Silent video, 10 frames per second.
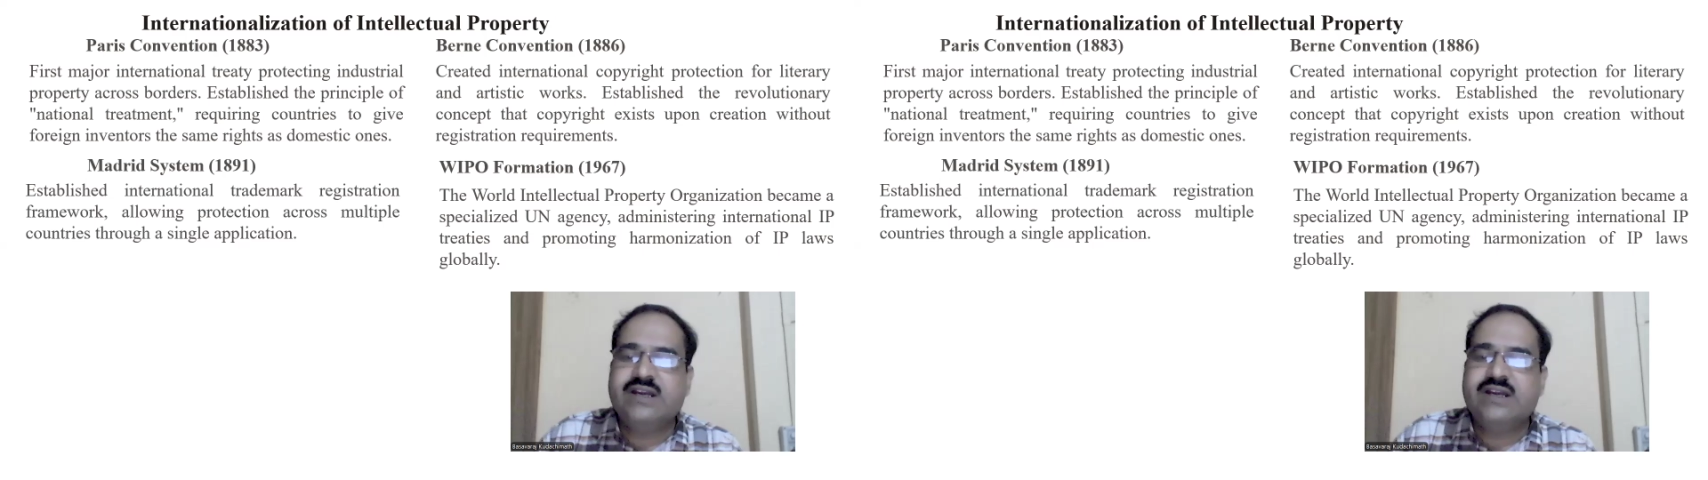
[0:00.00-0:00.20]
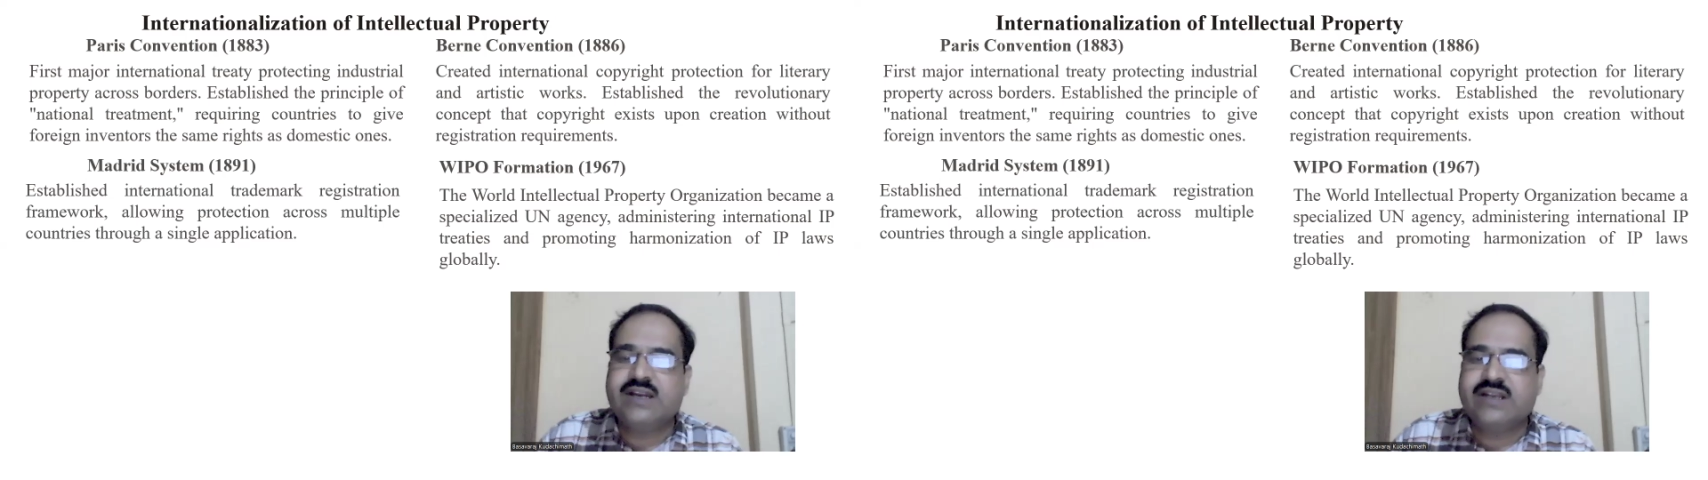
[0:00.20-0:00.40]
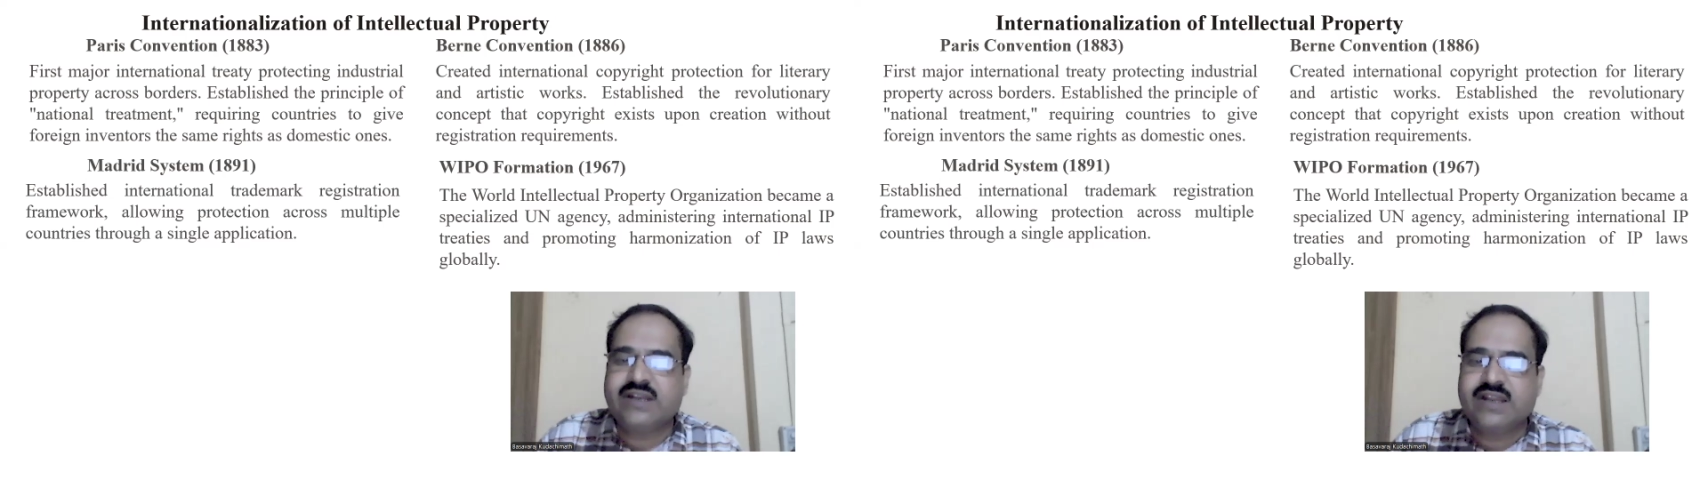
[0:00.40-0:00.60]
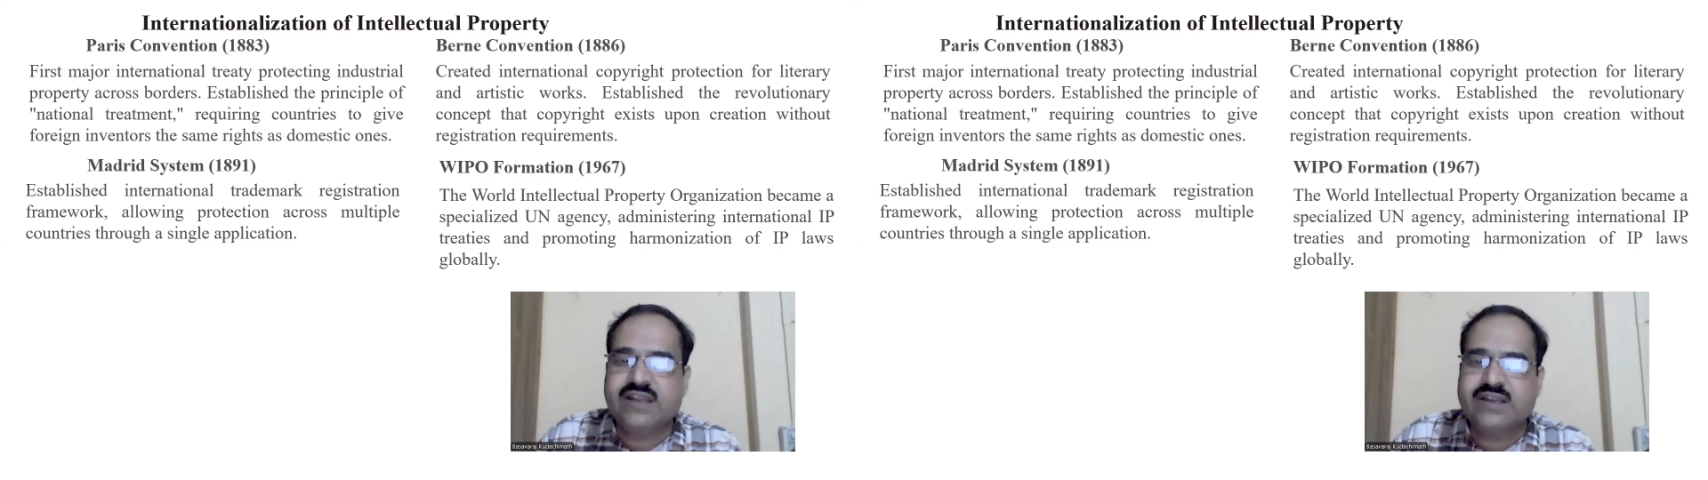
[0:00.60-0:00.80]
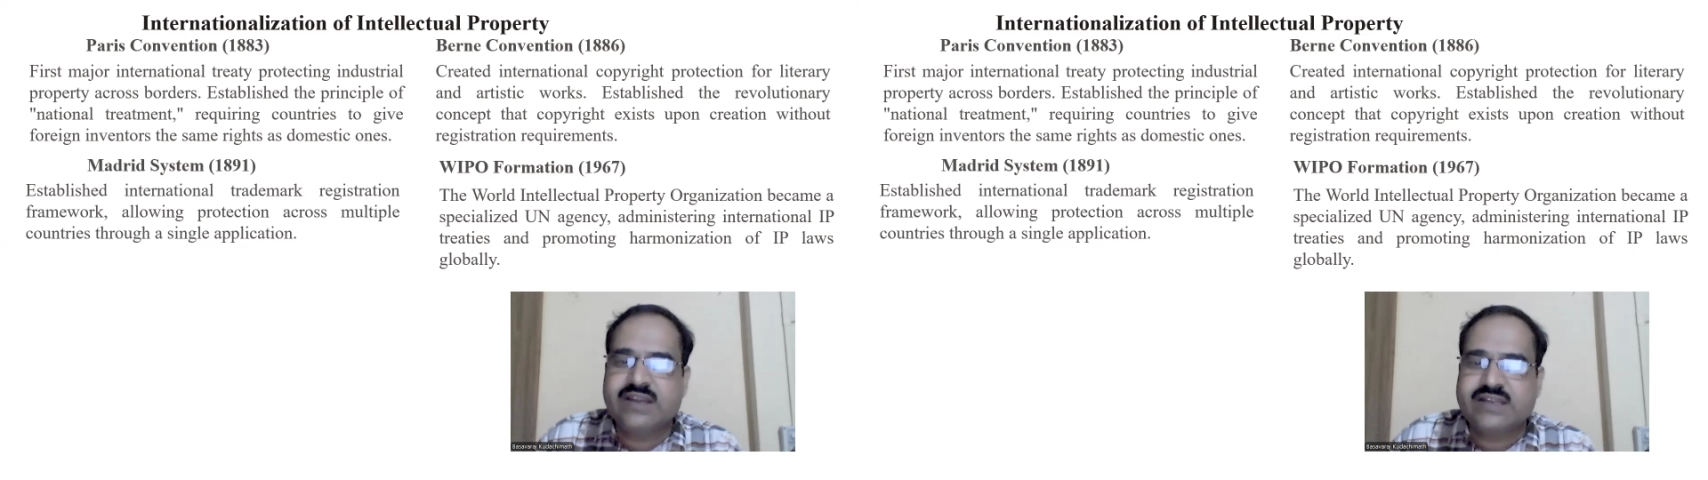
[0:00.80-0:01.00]

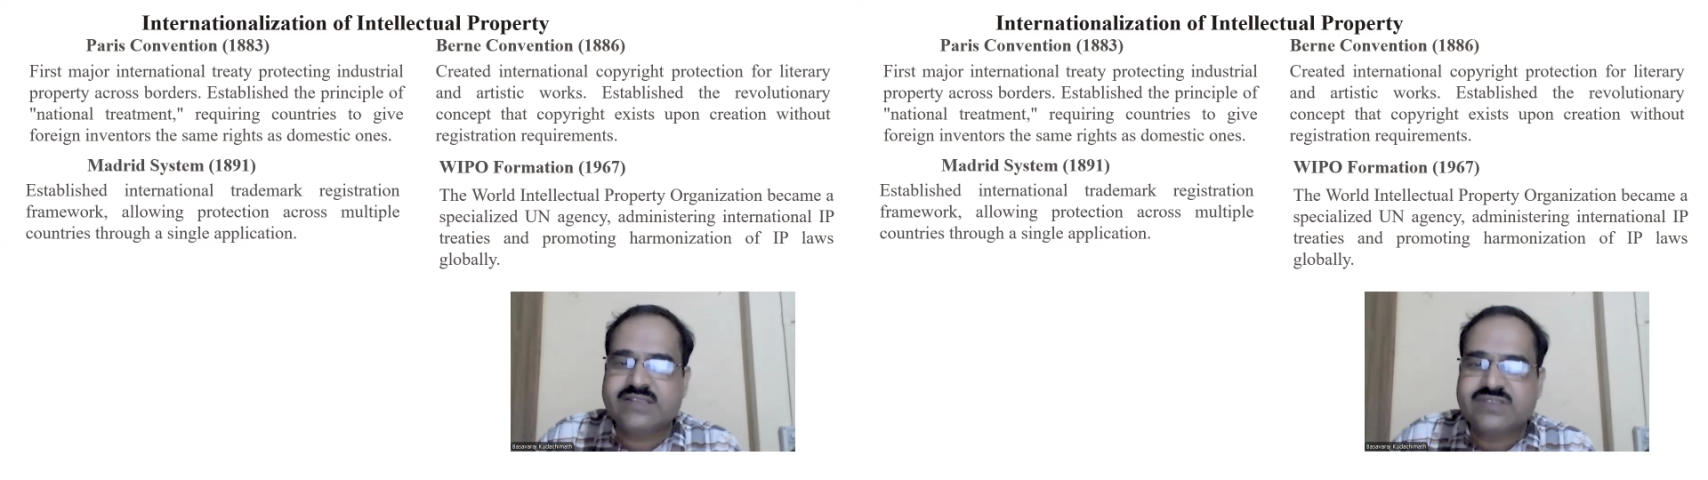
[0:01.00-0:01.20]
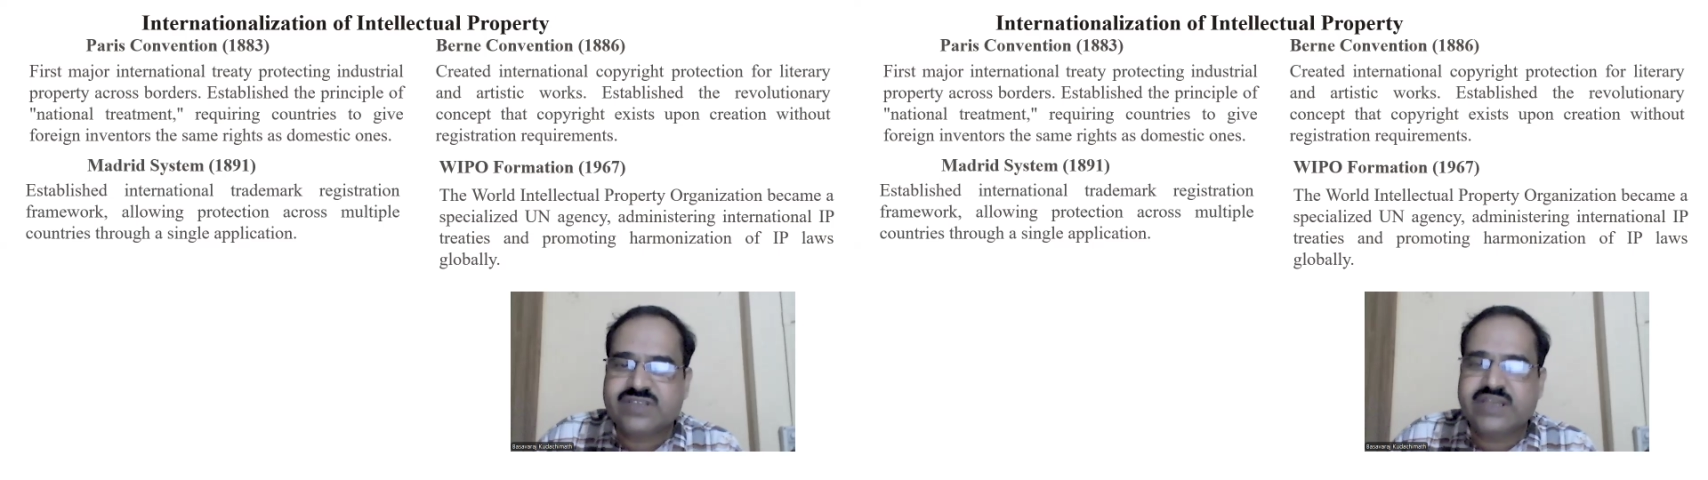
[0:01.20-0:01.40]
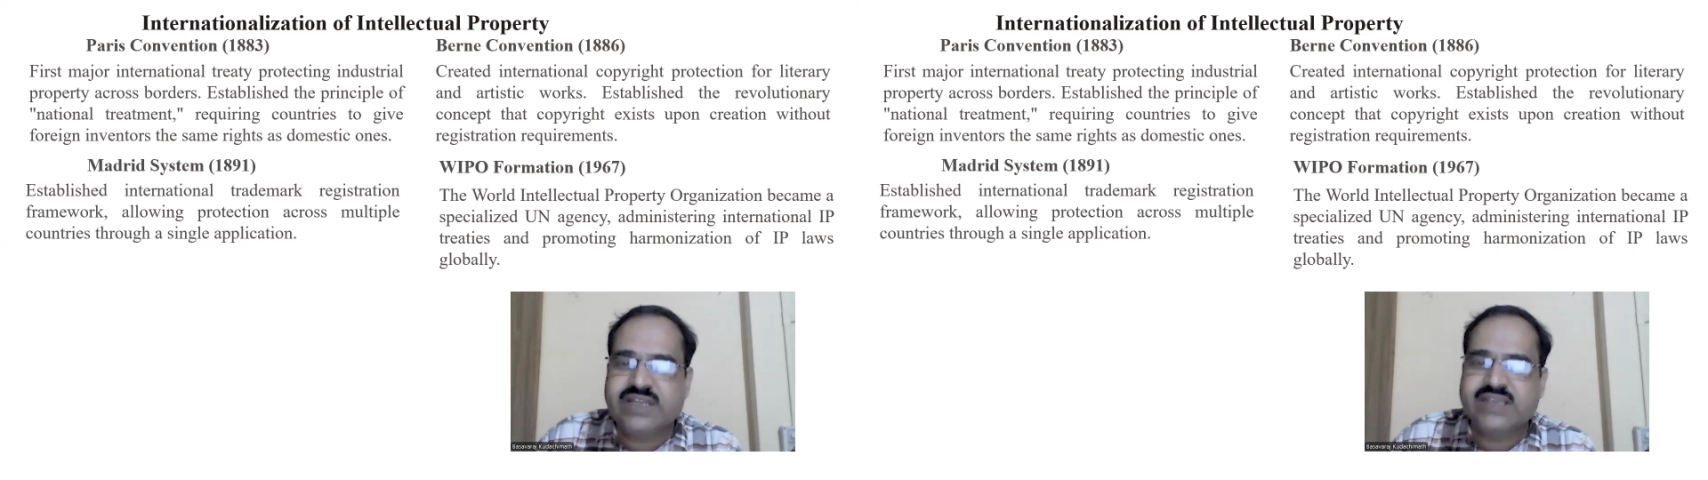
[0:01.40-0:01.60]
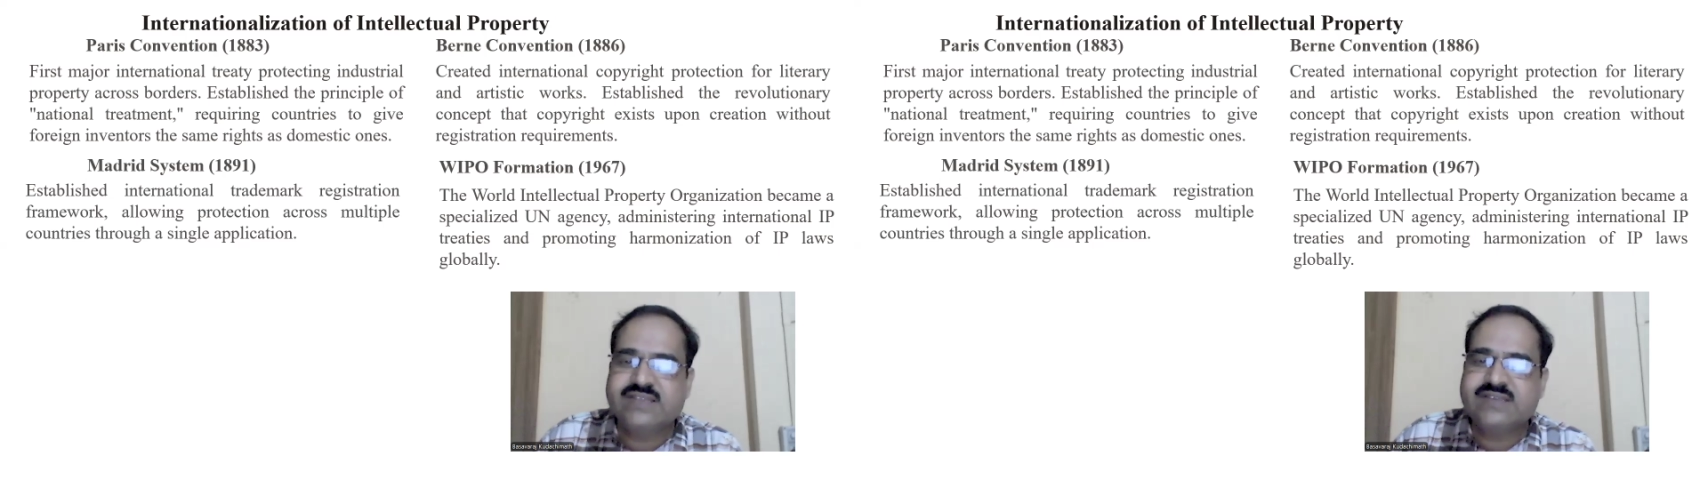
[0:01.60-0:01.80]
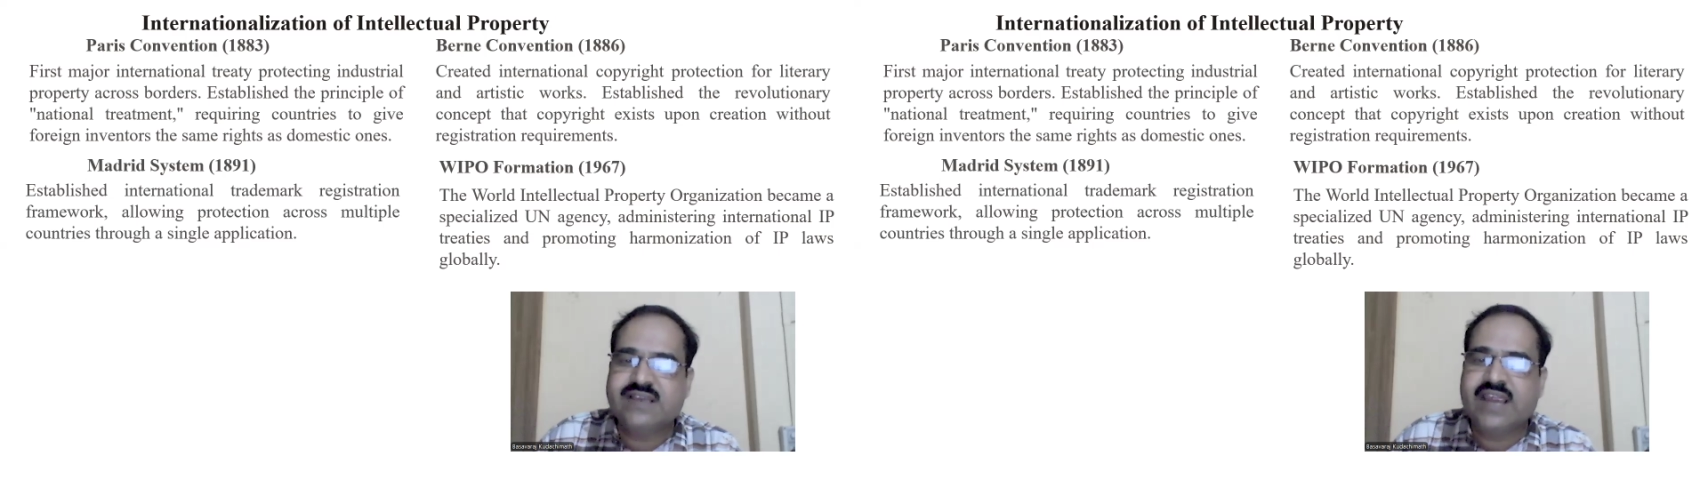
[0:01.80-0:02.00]
that is
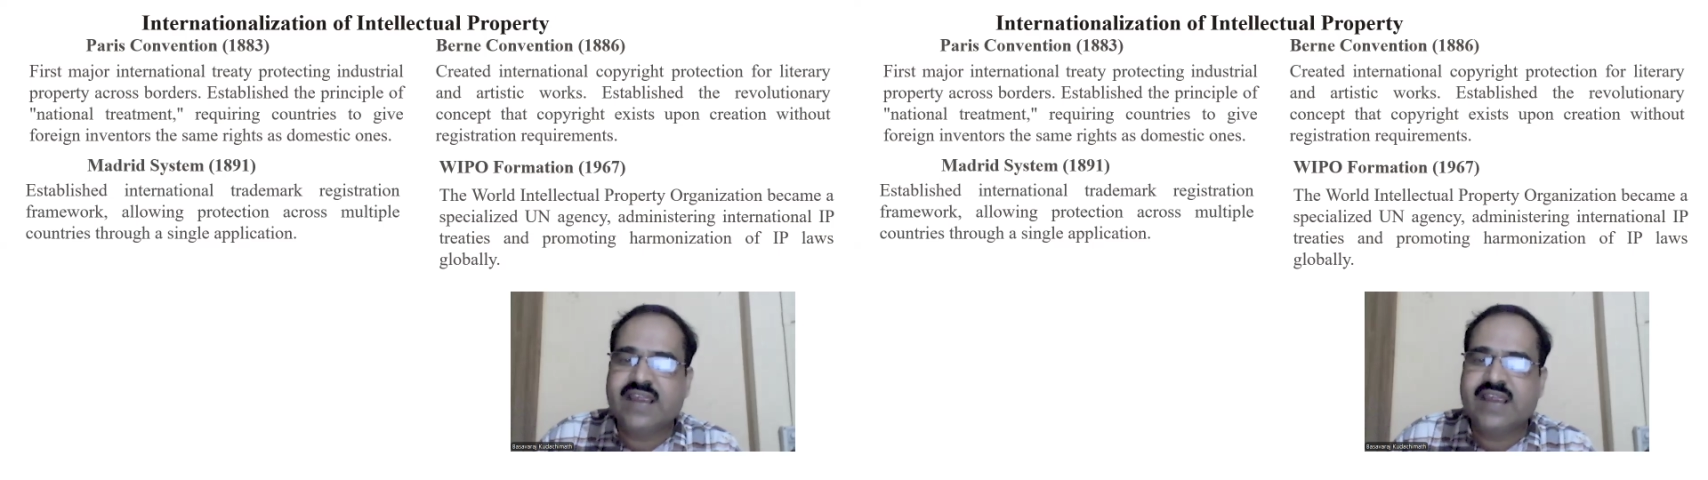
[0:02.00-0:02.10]
treaties,